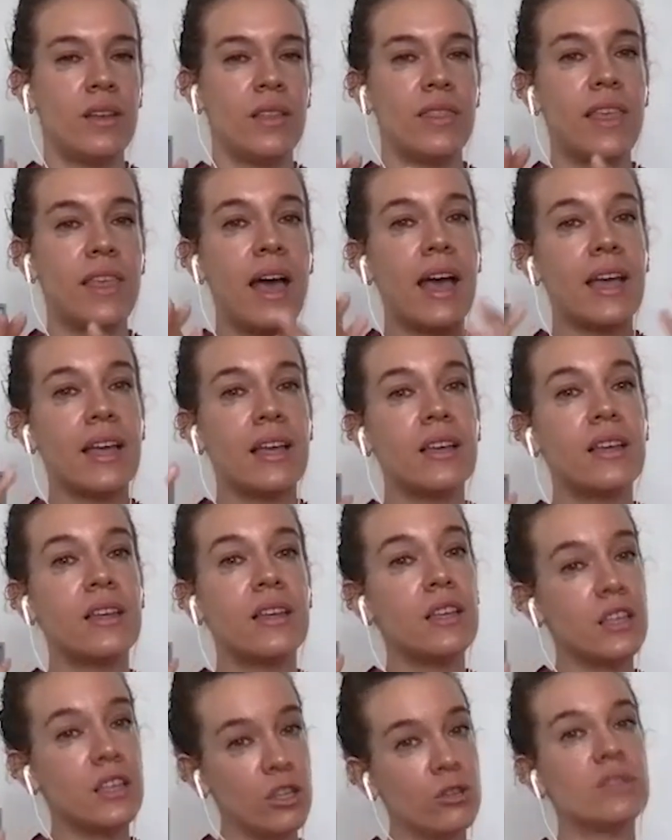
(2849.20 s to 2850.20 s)
that
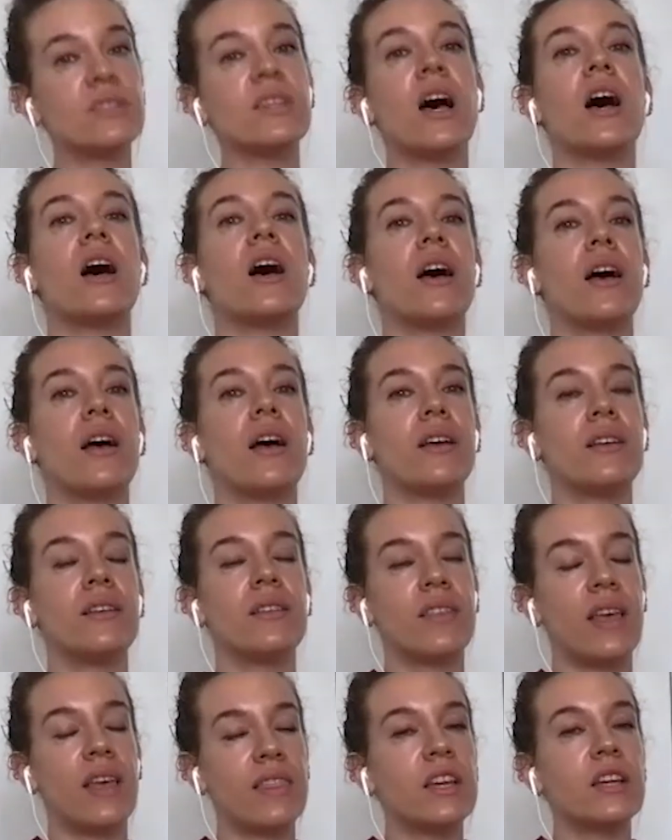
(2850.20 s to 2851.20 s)
you saw
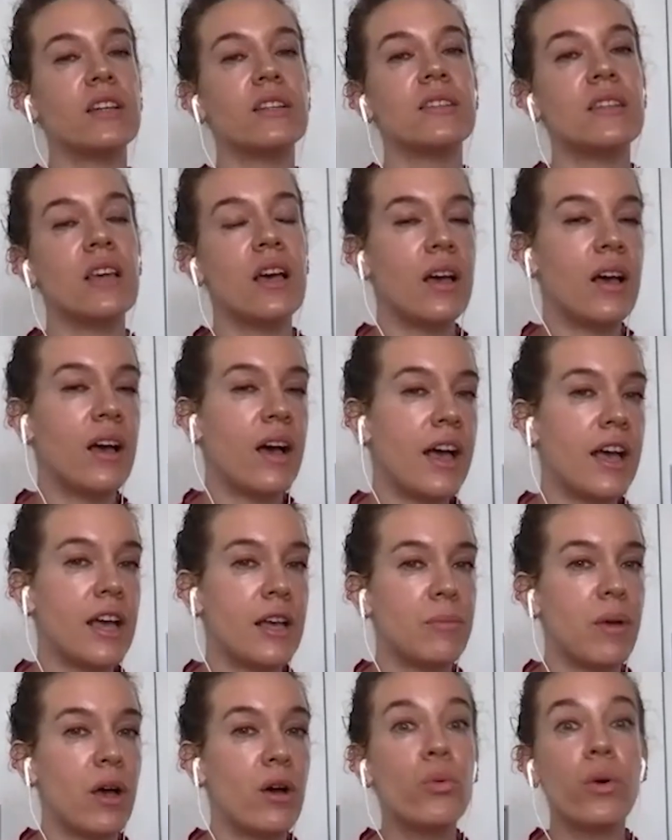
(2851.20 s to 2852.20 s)
that there's
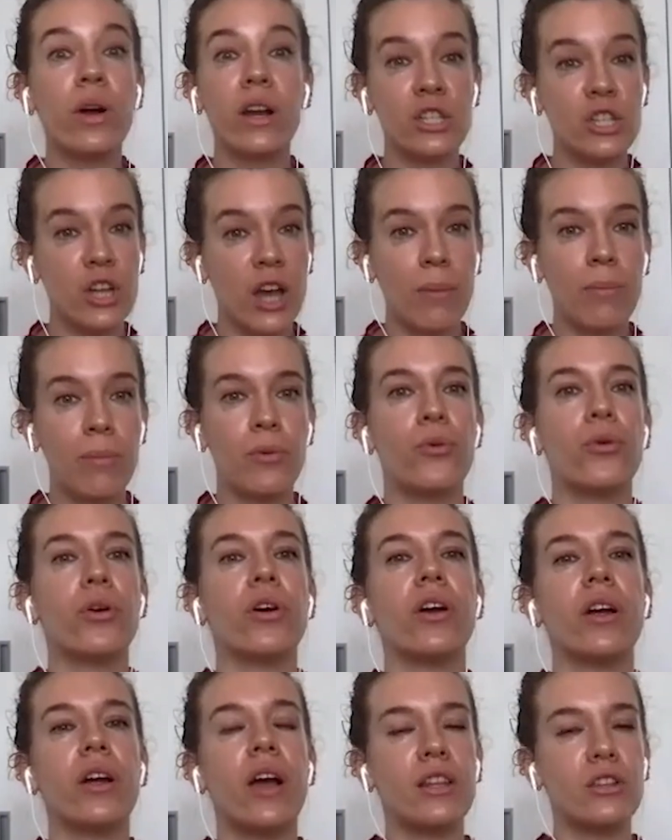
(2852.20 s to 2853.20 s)
a workshop
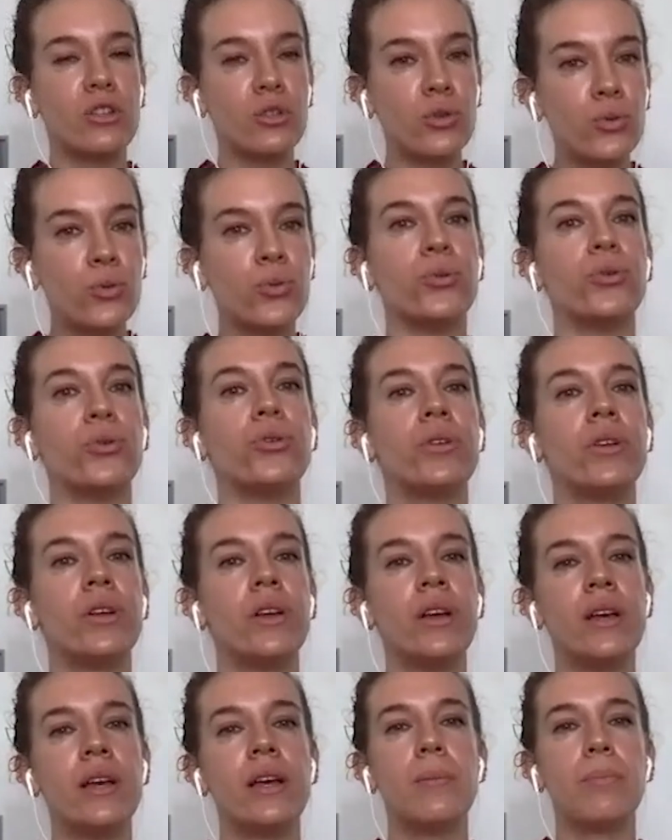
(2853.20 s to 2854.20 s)
or a tool,
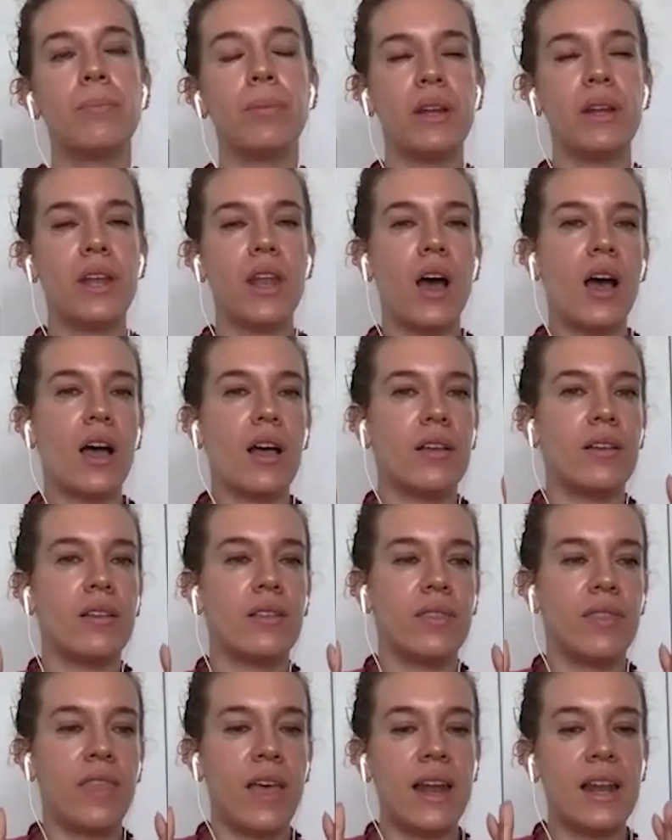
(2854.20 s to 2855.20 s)
but not
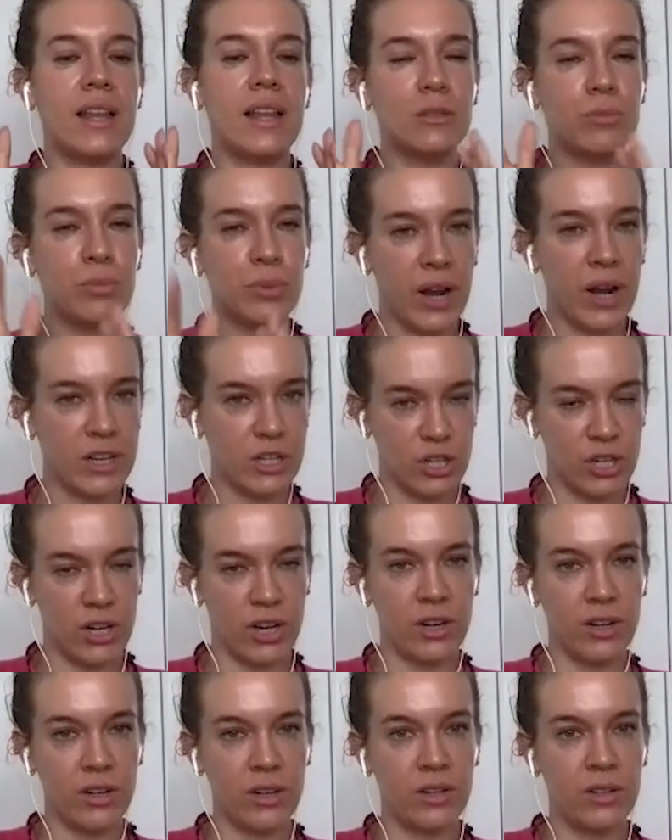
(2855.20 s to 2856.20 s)
that it's
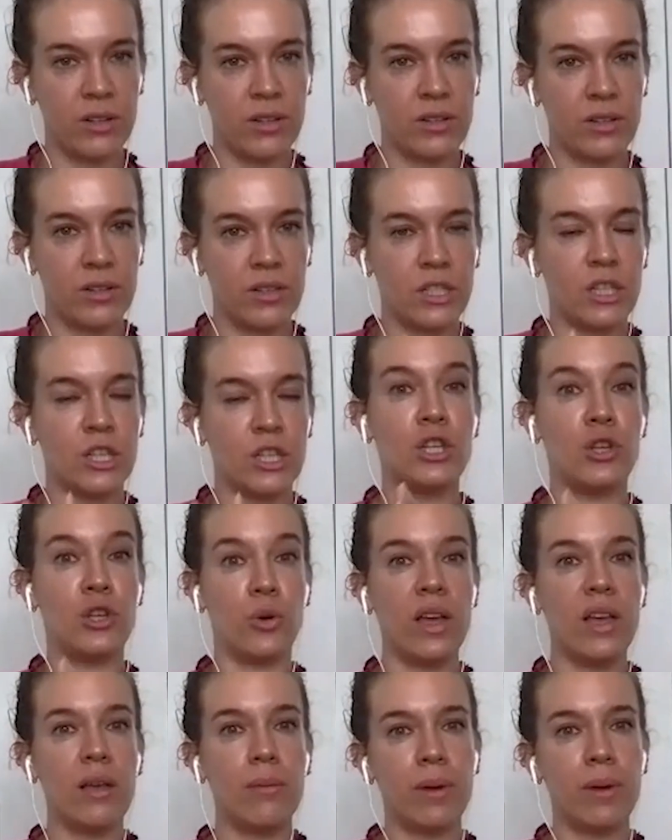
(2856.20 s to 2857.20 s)
pressure to do
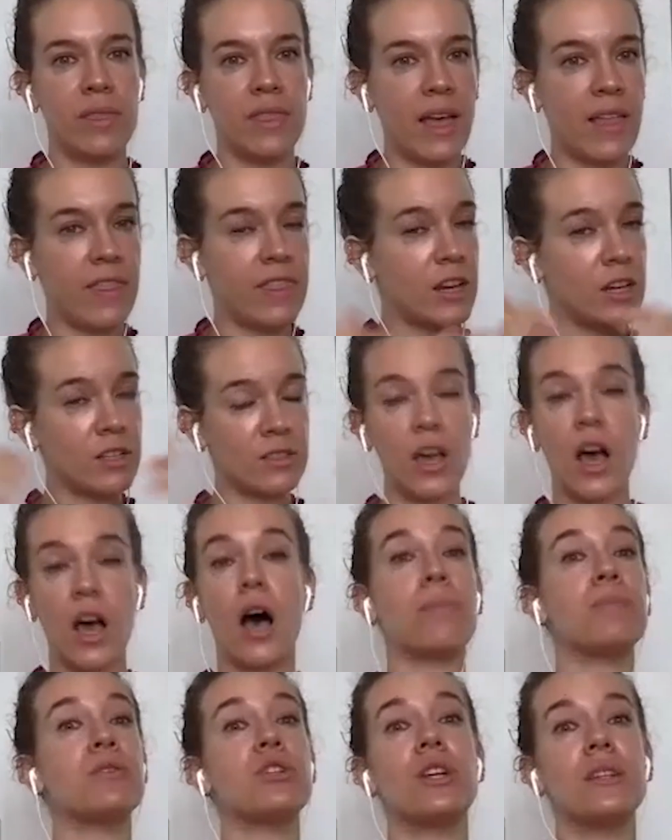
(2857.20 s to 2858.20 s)
it, but that there's
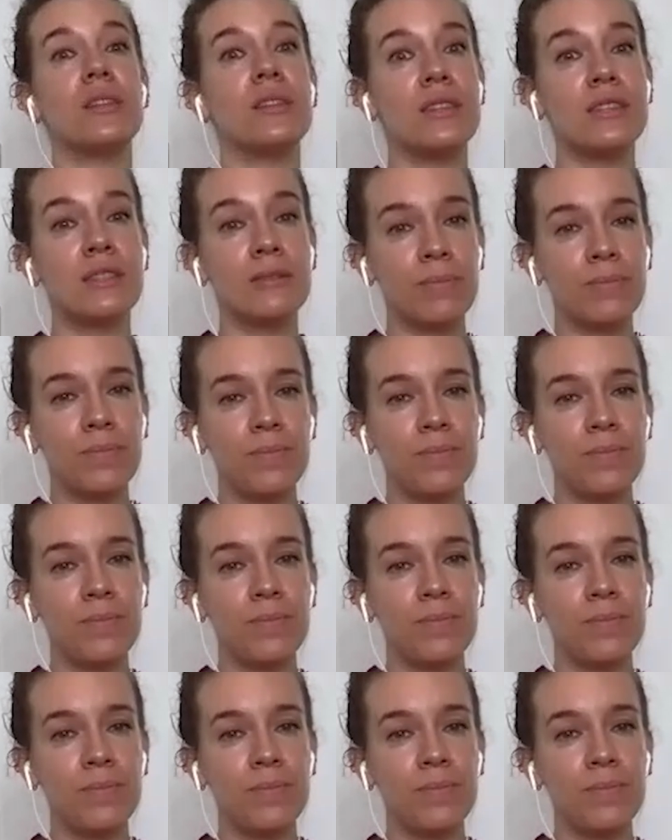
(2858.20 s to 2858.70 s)
options,